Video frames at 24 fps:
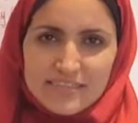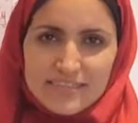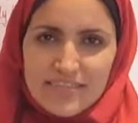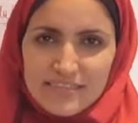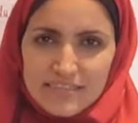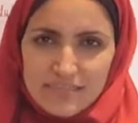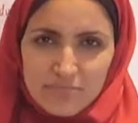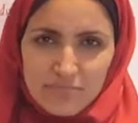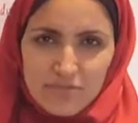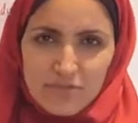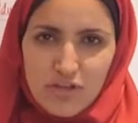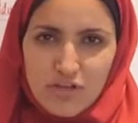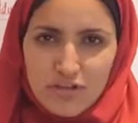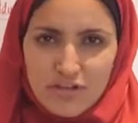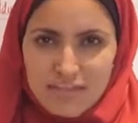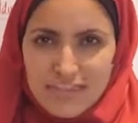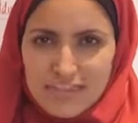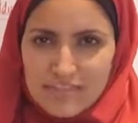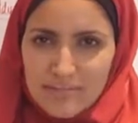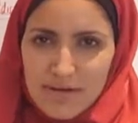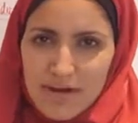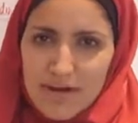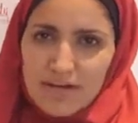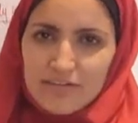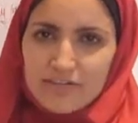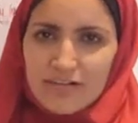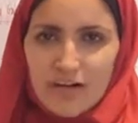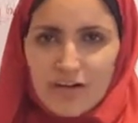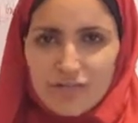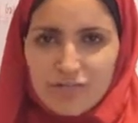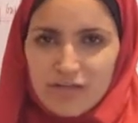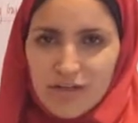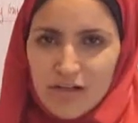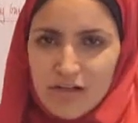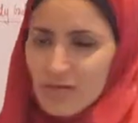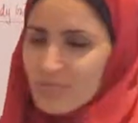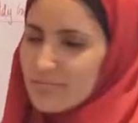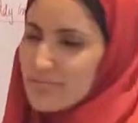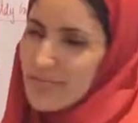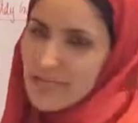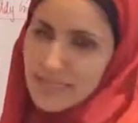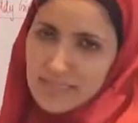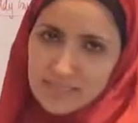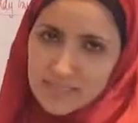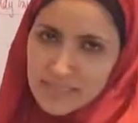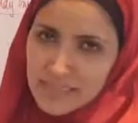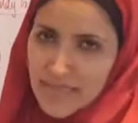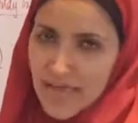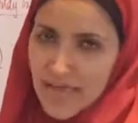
doesn't belong in this paragraph, blah blah blah,